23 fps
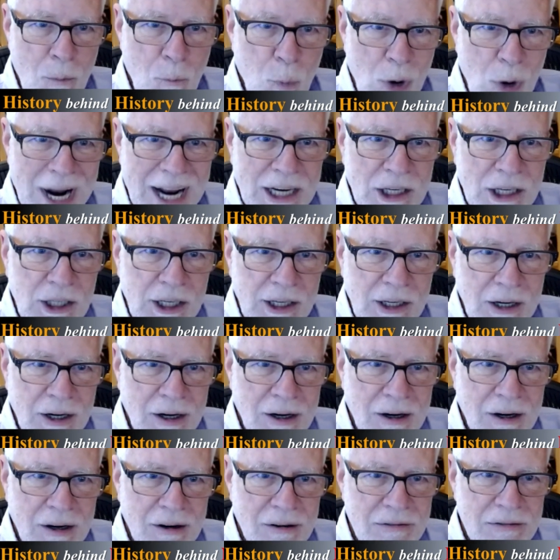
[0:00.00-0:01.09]
branch
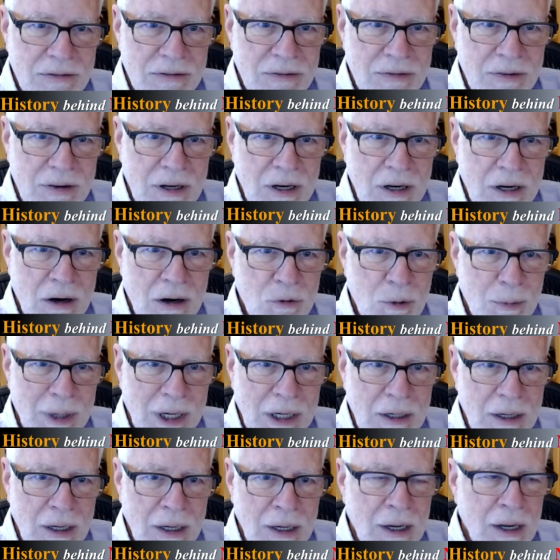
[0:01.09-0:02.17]
of
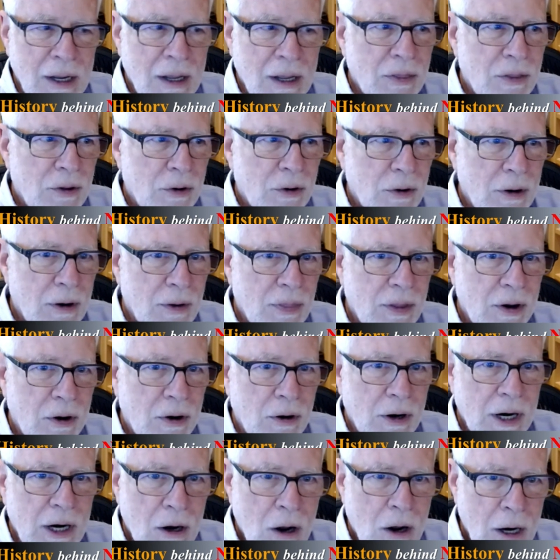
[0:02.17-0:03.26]
government, they're they're
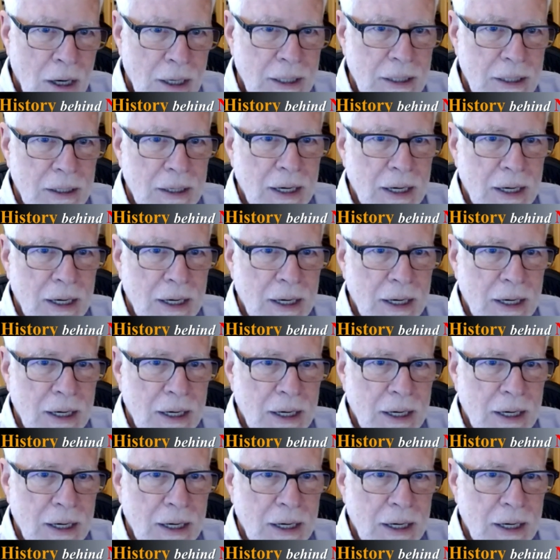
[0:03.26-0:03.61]
not